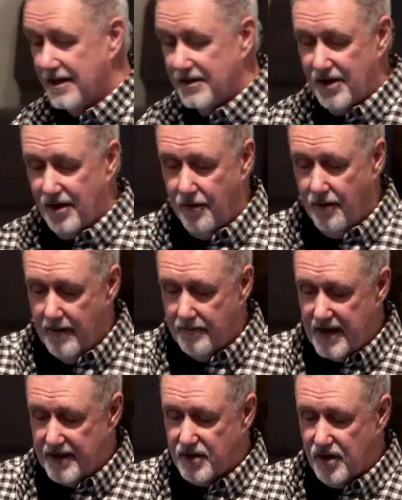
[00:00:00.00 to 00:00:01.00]
So
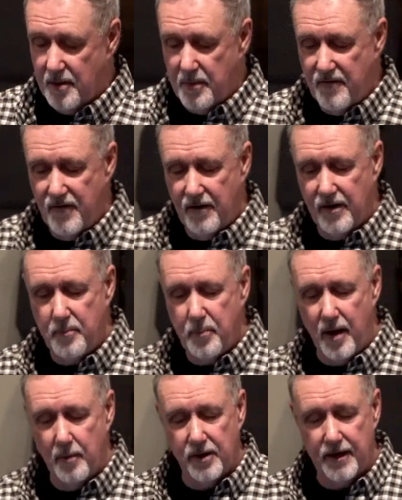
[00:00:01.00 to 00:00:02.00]
it's going to be very
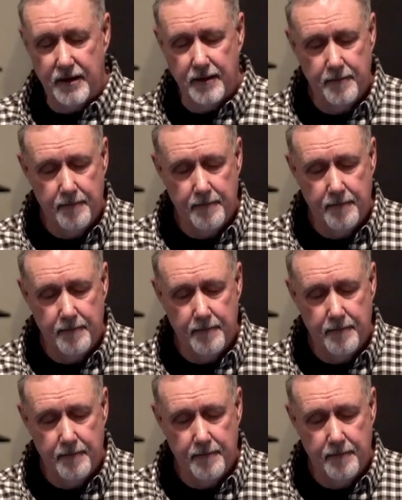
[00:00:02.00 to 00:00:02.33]
public